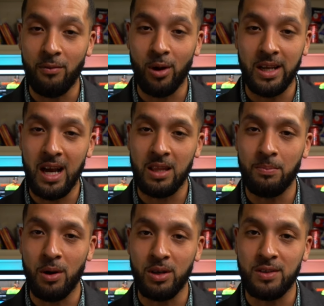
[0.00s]
I've already gotten the
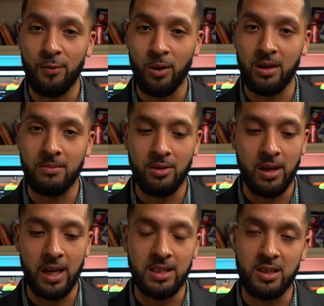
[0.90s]
bonus for it,
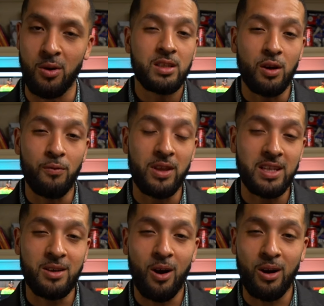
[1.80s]
okay? So so for
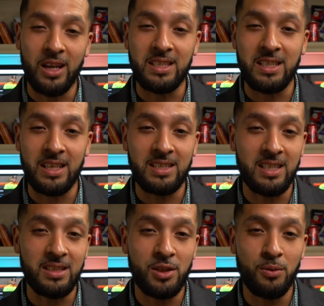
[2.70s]
this card, it's it's
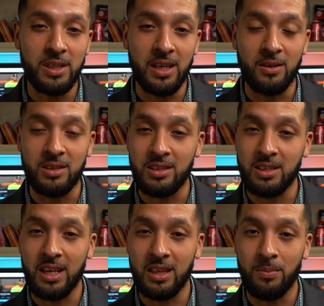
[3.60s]
in two tiers
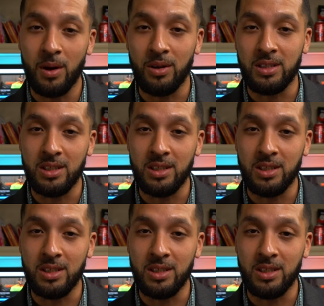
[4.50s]
to get the bonus.